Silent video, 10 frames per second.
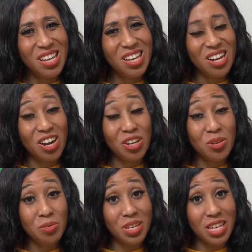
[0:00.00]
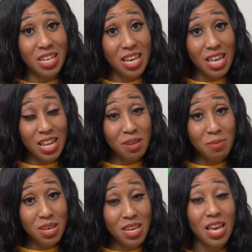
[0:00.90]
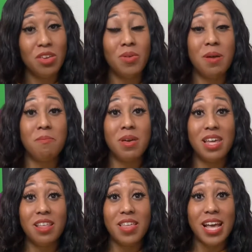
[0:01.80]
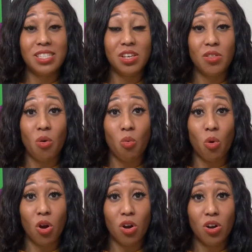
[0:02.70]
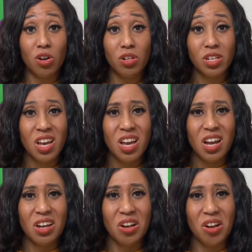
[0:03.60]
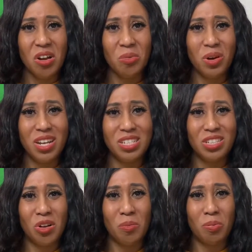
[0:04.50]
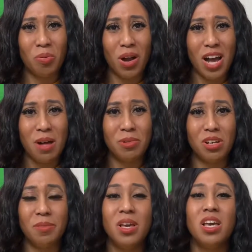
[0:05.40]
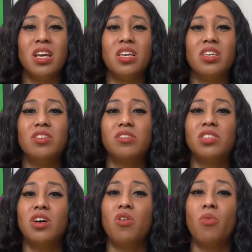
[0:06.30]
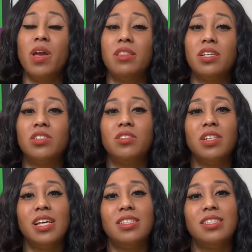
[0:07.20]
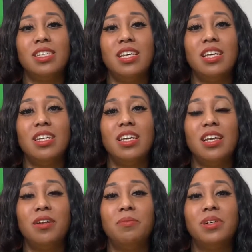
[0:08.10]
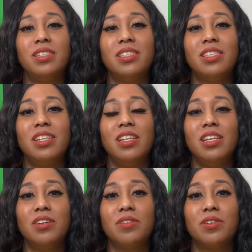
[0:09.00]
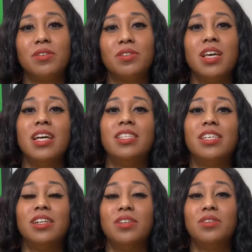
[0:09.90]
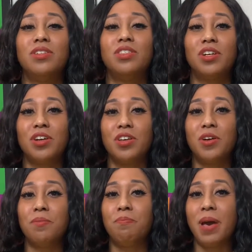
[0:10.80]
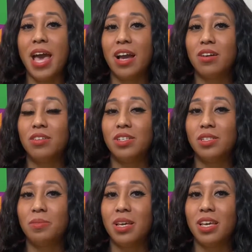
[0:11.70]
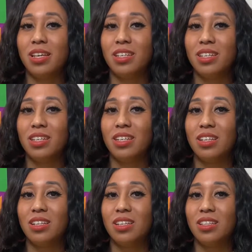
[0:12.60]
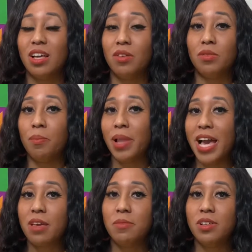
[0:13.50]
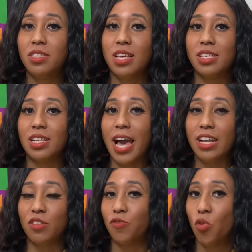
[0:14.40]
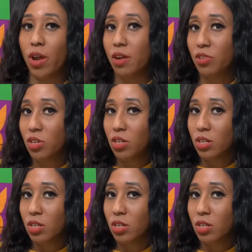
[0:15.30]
Are you kidding me? And you admitted that to the world? Girl, what is your problem? You're so weak that you let CNN and a bunch of silly Negroes tell you to turn your back on this man that the black community has liked forever.